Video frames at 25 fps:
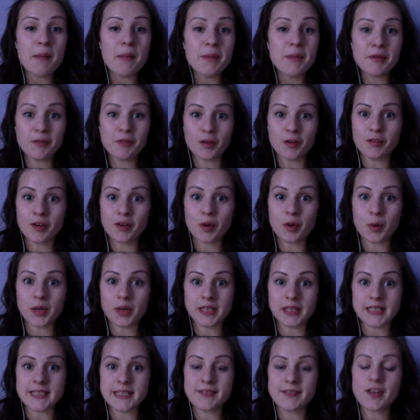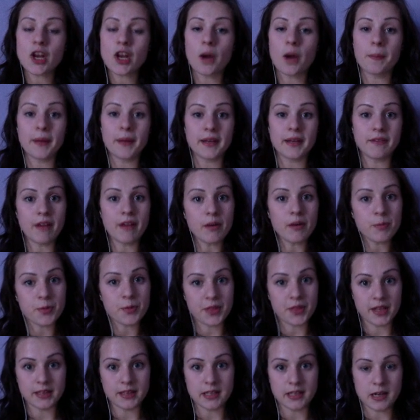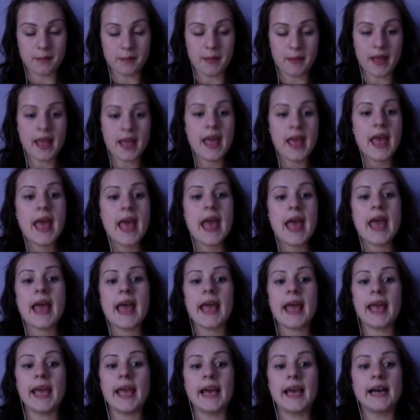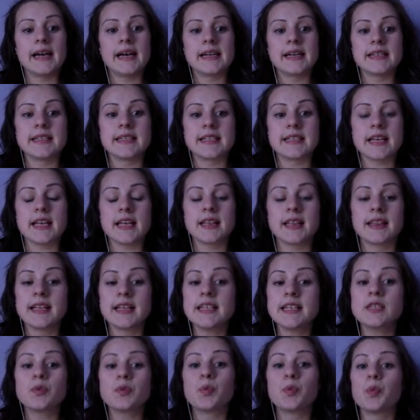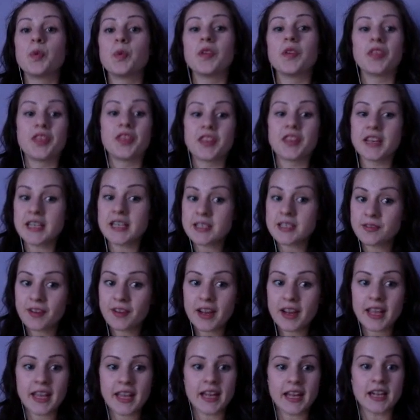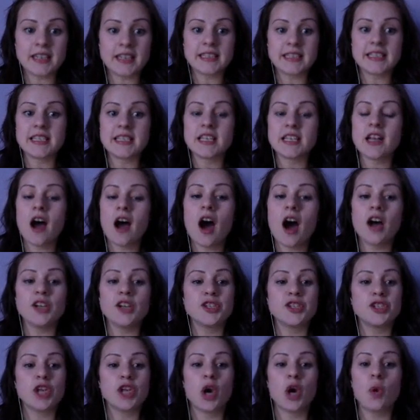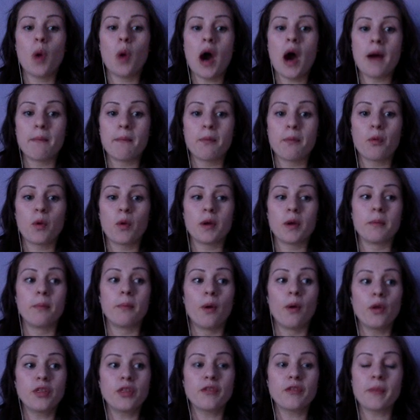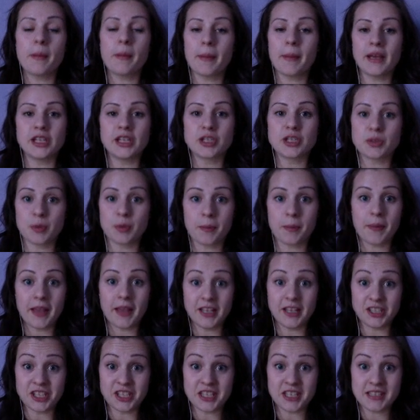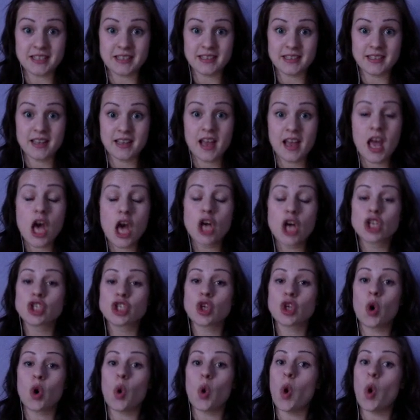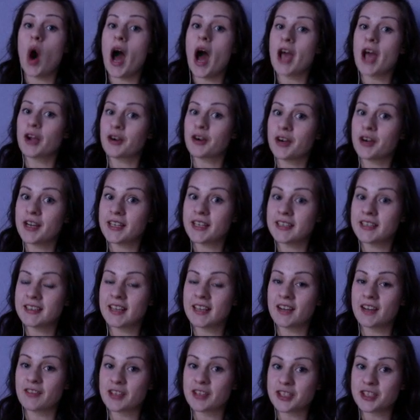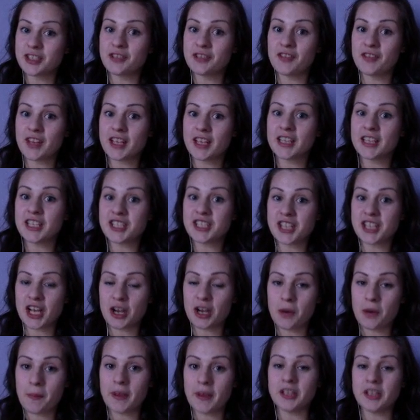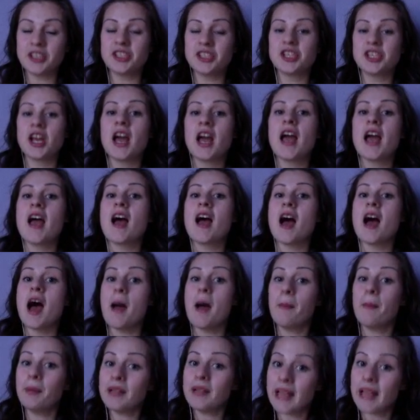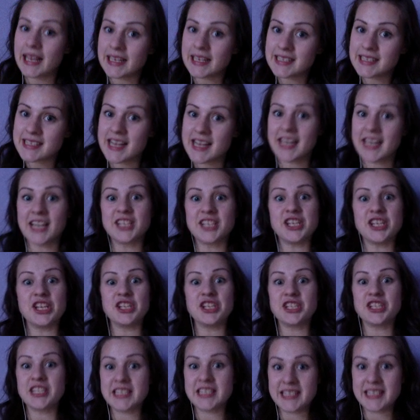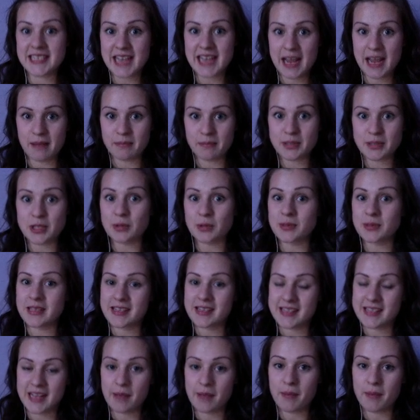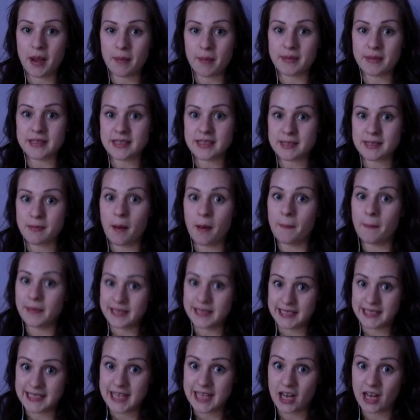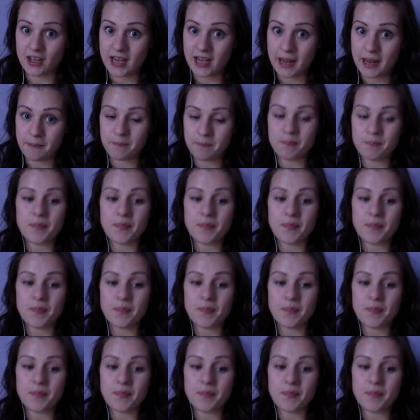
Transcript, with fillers: before recording this video, I played around with it a little bit and this this right here did not show up when both of my pages were pages. So I created the original Vicky Lashenko page a place and I changed its name. So it's the same name as a small business gal name.